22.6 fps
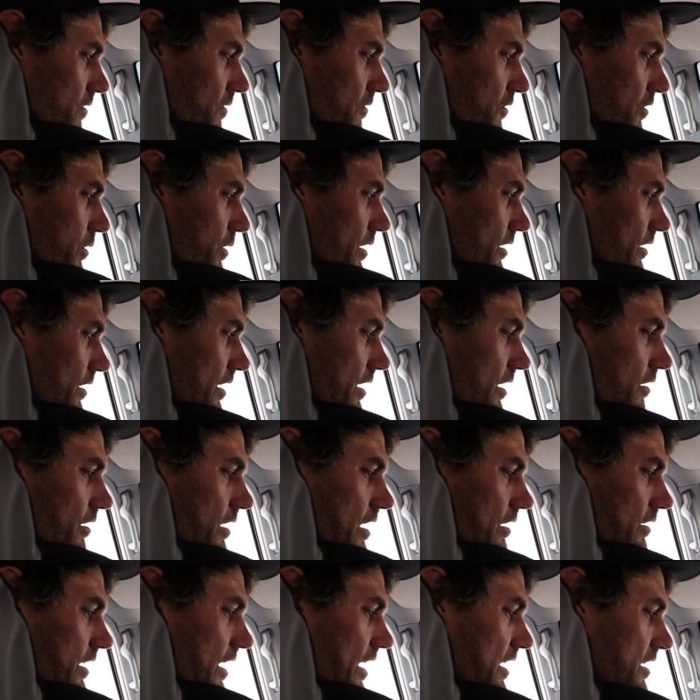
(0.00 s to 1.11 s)
do
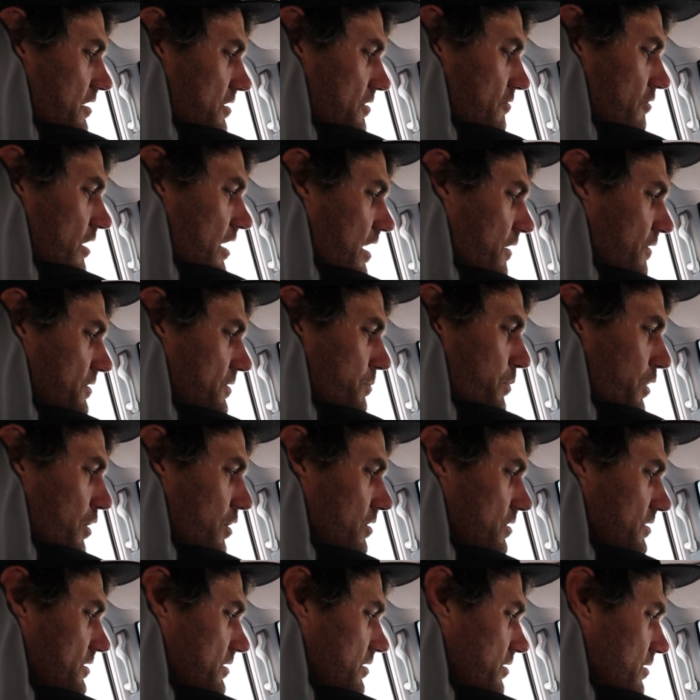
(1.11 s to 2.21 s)
our gauges, revs,
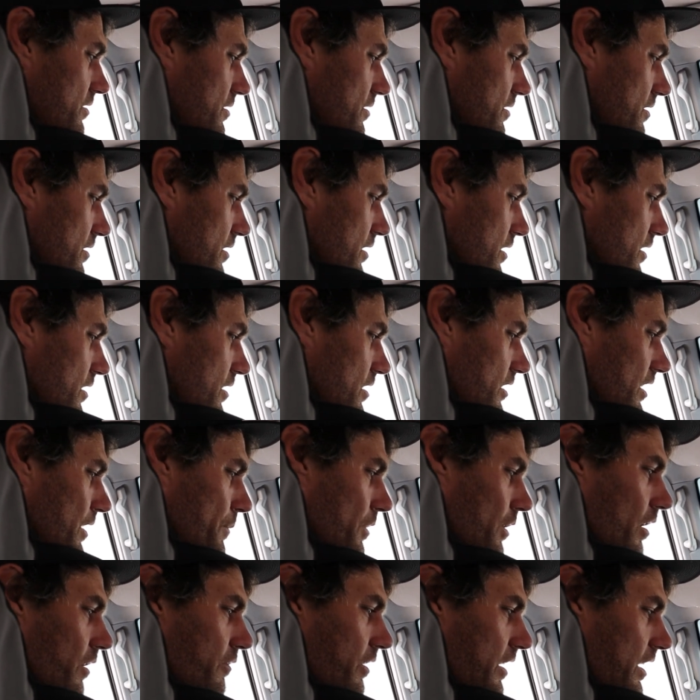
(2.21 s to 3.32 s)
boost. Come back
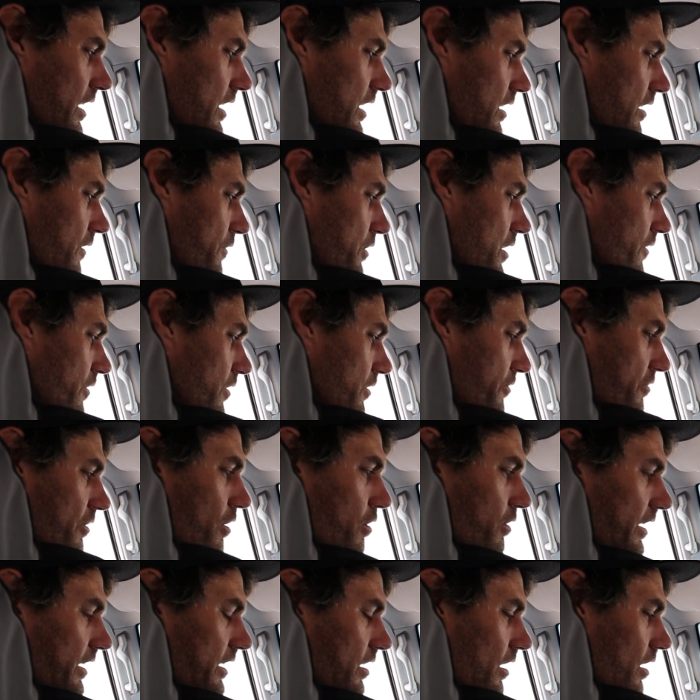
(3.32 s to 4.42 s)
over here. If you ever throw
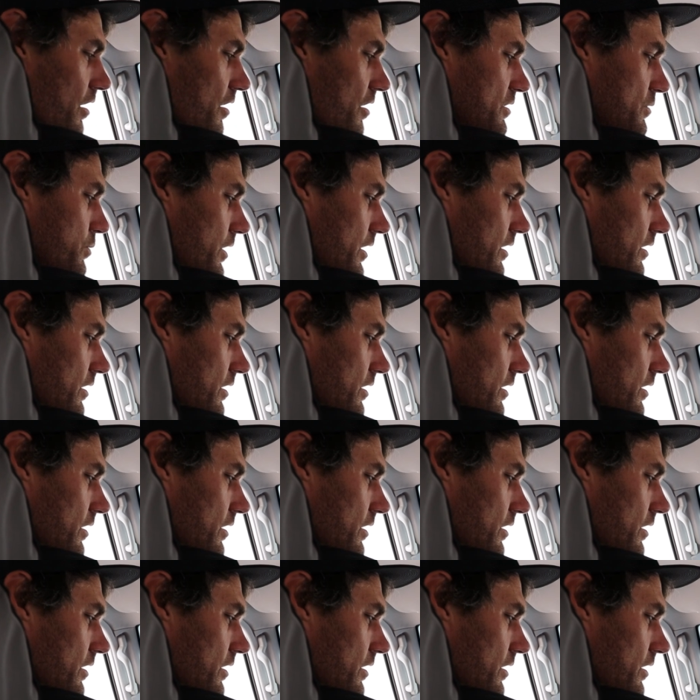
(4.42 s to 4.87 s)
any codes, we